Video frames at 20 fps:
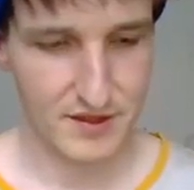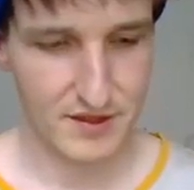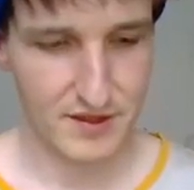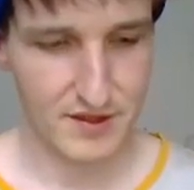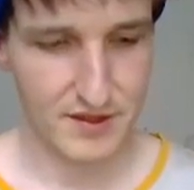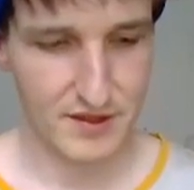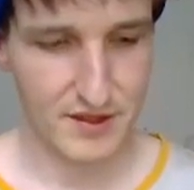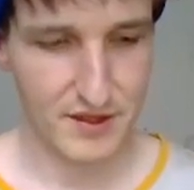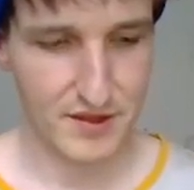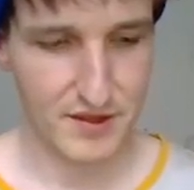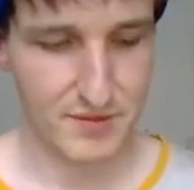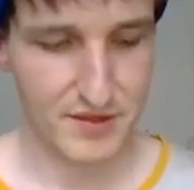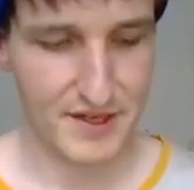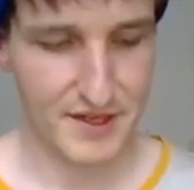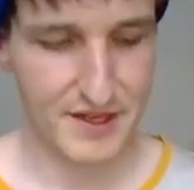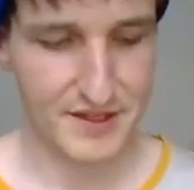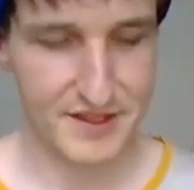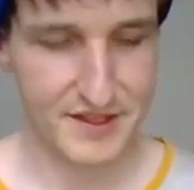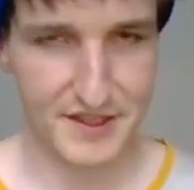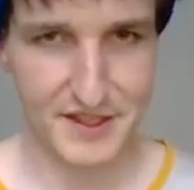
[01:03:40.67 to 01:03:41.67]
the
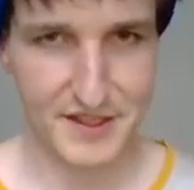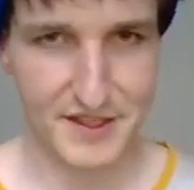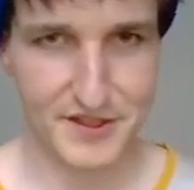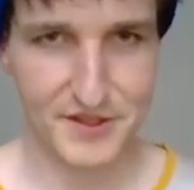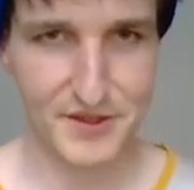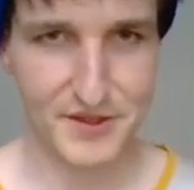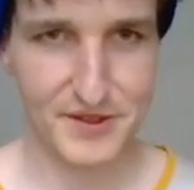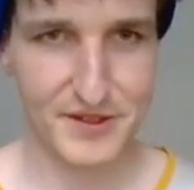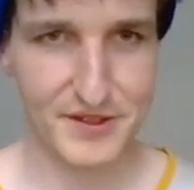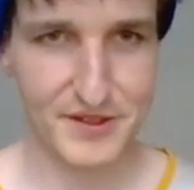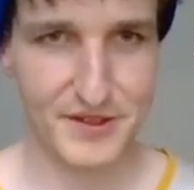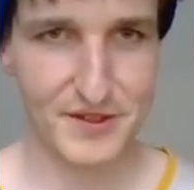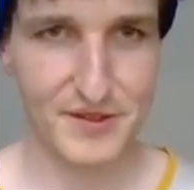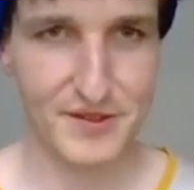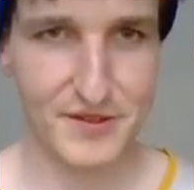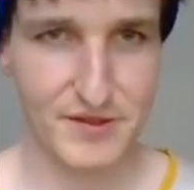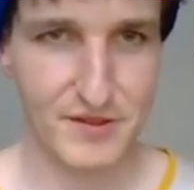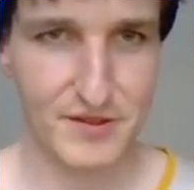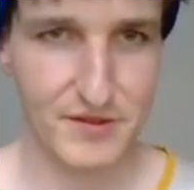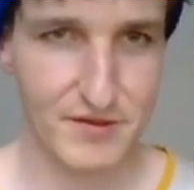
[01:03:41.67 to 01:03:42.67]
ability to
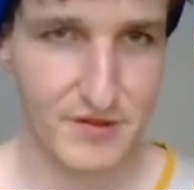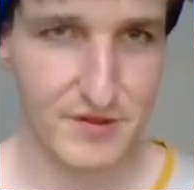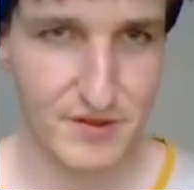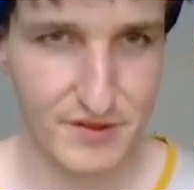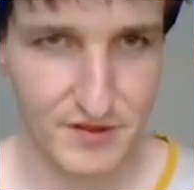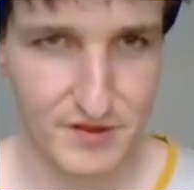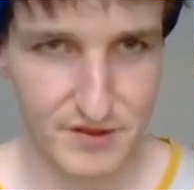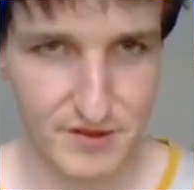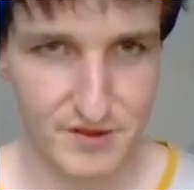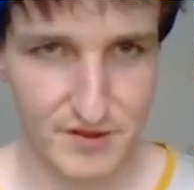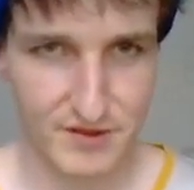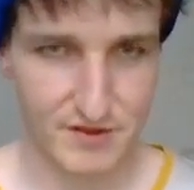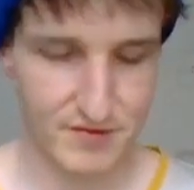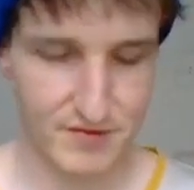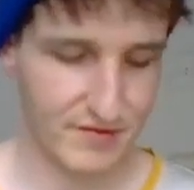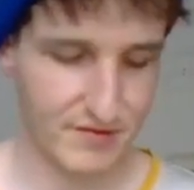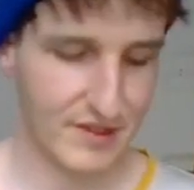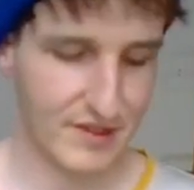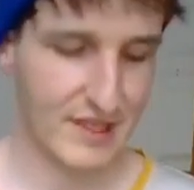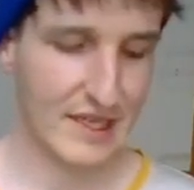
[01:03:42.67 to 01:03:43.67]

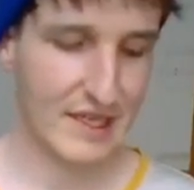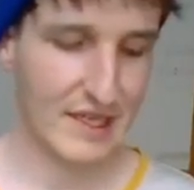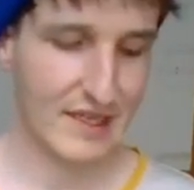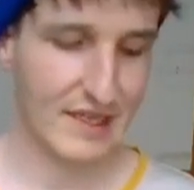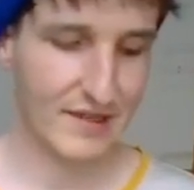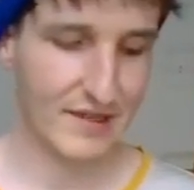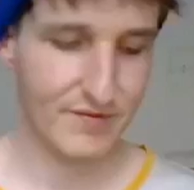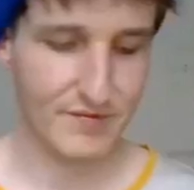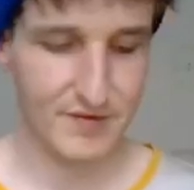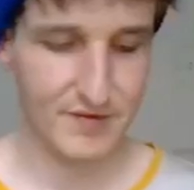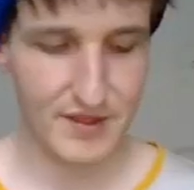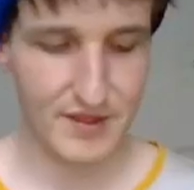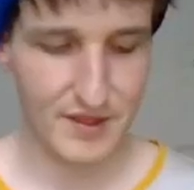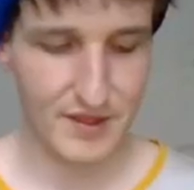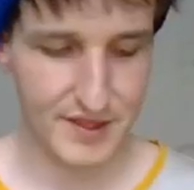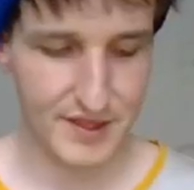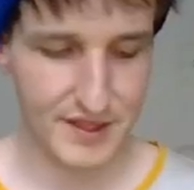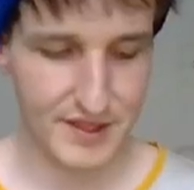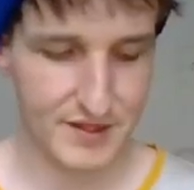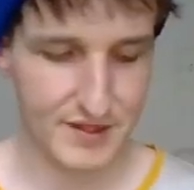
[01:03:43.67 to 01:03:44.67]
then I
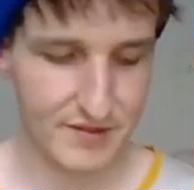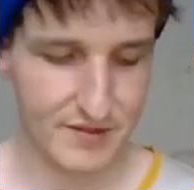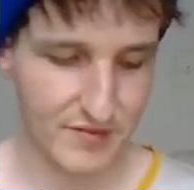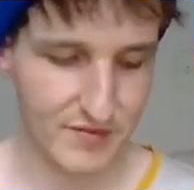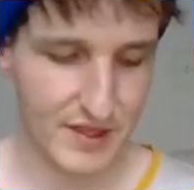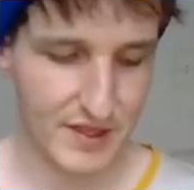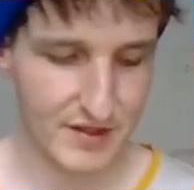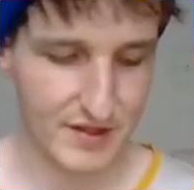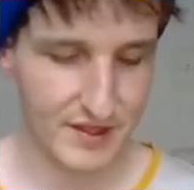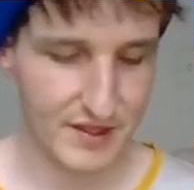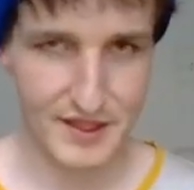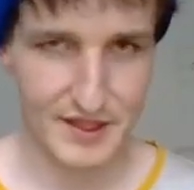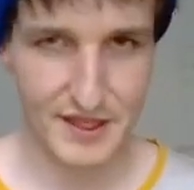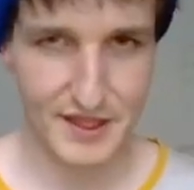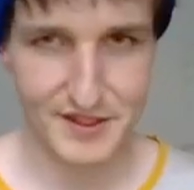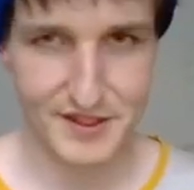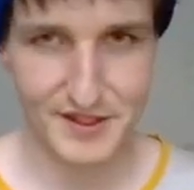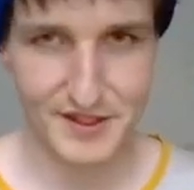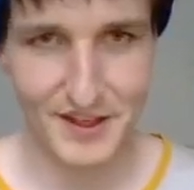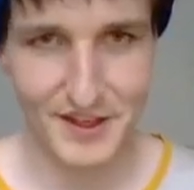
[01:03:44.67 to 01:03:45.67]
mean it
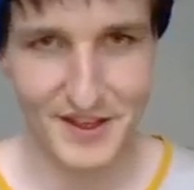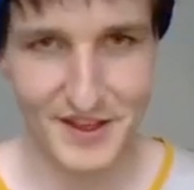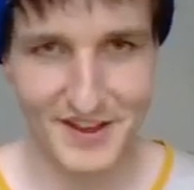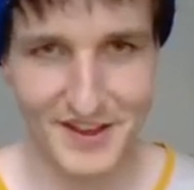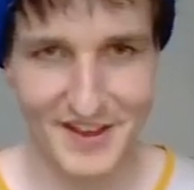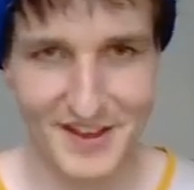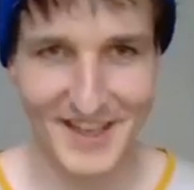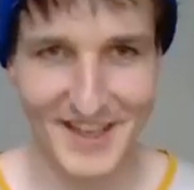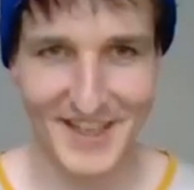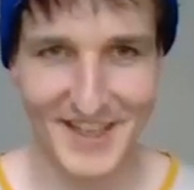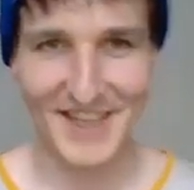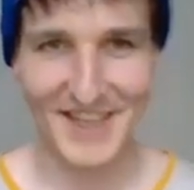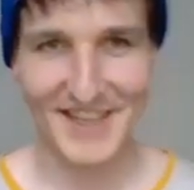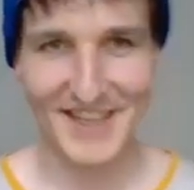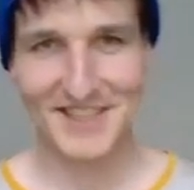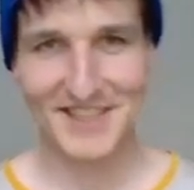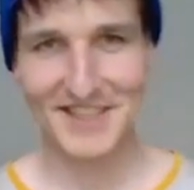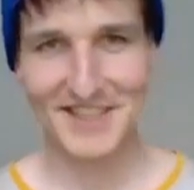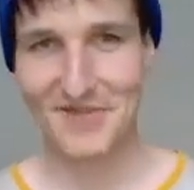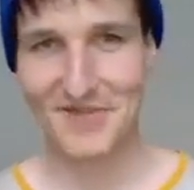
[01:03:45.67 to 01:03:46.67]
takes
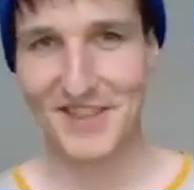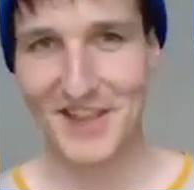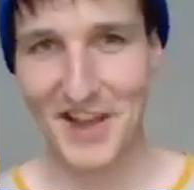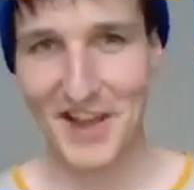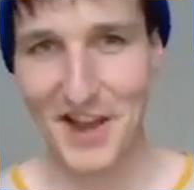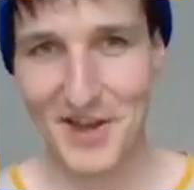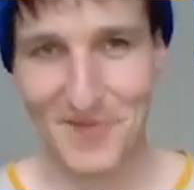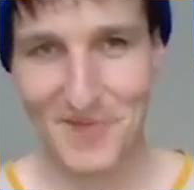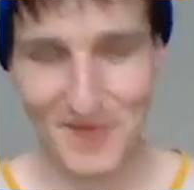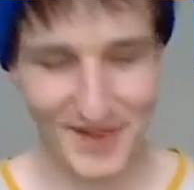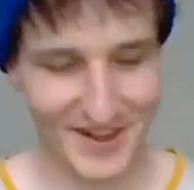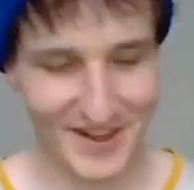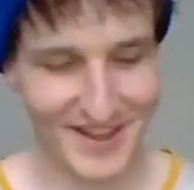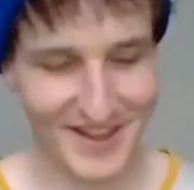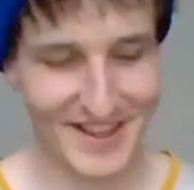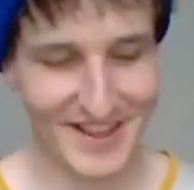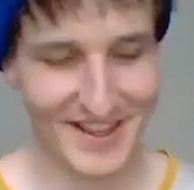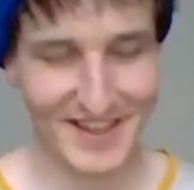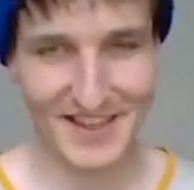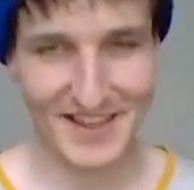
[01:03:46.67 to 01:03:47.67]
some time, but
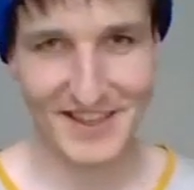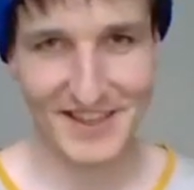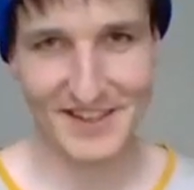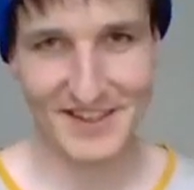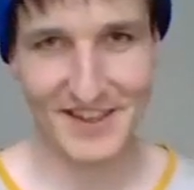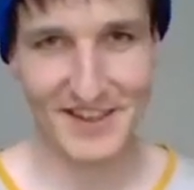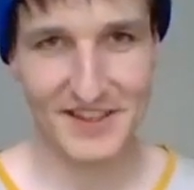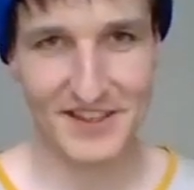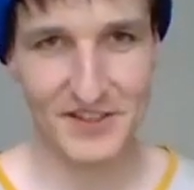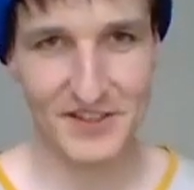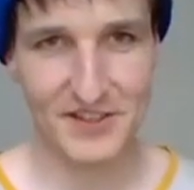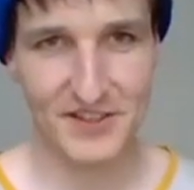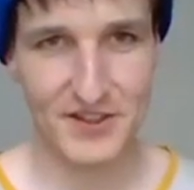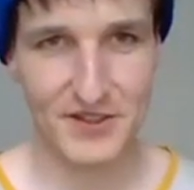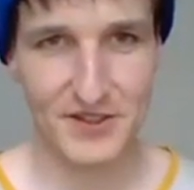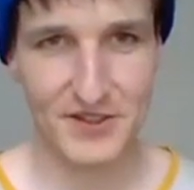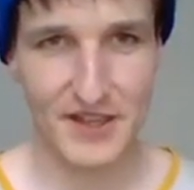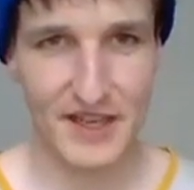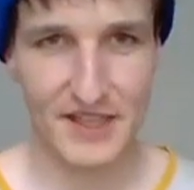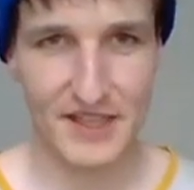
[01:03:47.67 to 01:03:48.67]
yeah, I don't
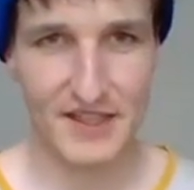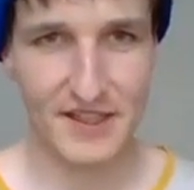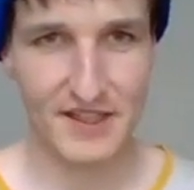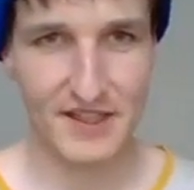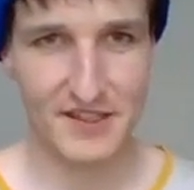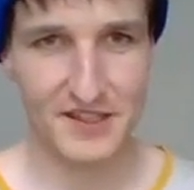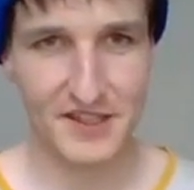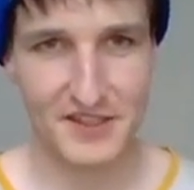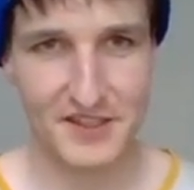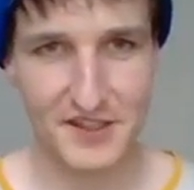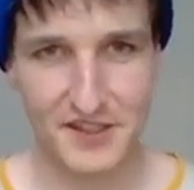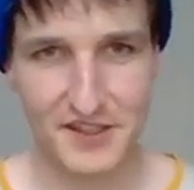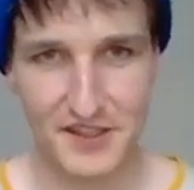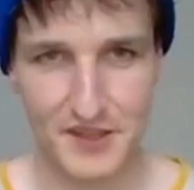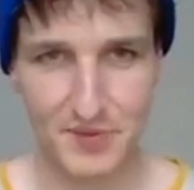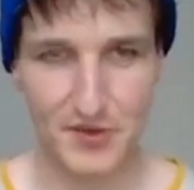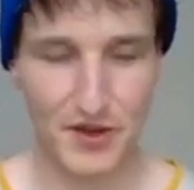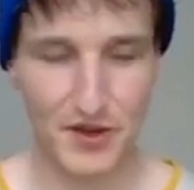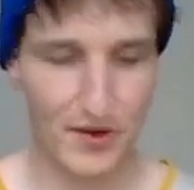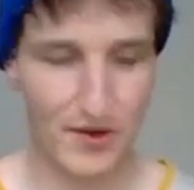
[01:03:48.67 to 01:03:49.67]
know. I just
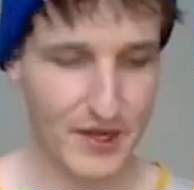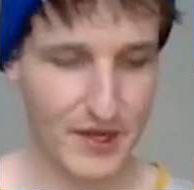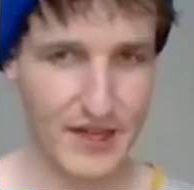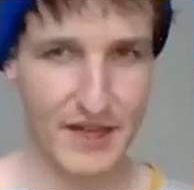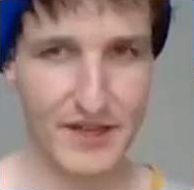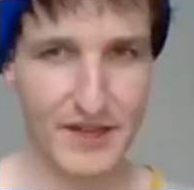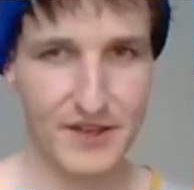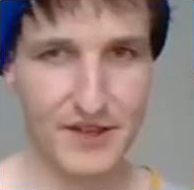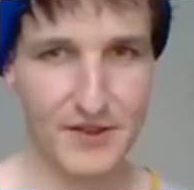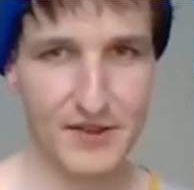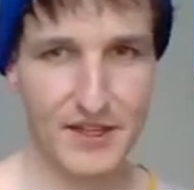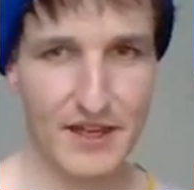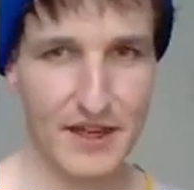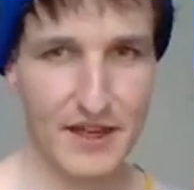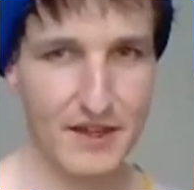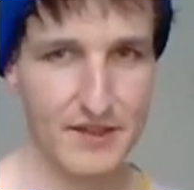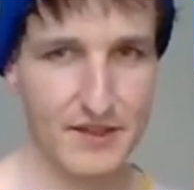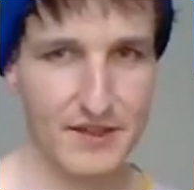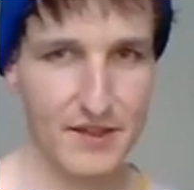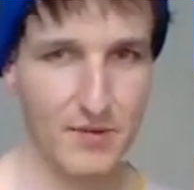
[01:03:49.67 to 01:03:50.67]
keep going. I don't
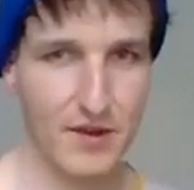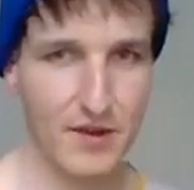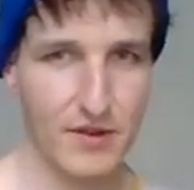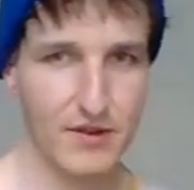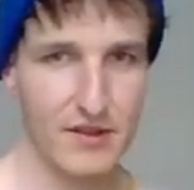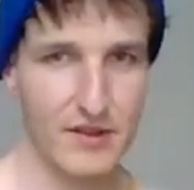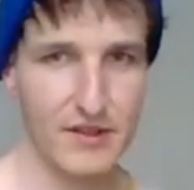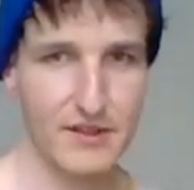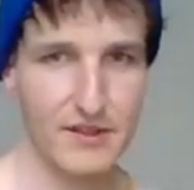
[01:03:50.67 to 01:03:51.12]
care somehow.